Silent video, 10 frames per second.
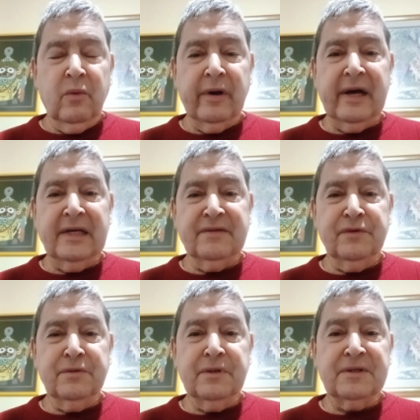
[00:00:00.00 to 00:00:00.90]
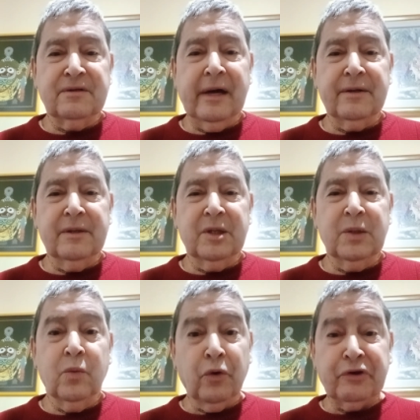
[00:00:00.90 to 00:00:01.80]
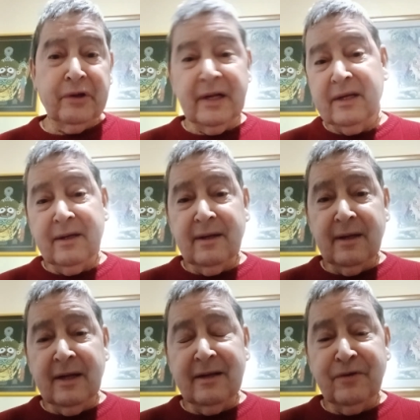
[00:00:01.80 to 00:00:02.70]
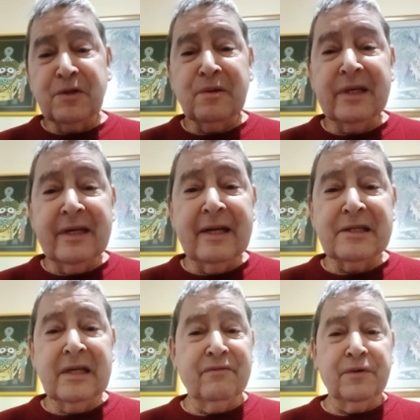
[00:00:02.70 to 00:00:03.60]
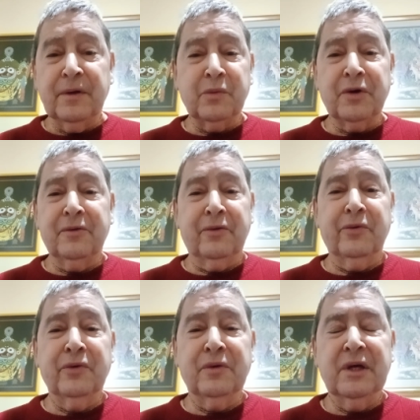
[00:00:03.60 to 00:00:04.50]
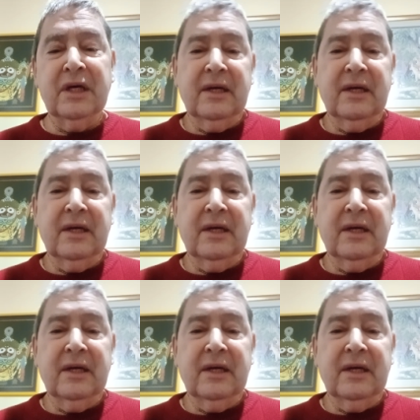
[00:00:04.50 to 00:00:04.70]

Whereas if you just try to water in individually each leaf, you don't water the root,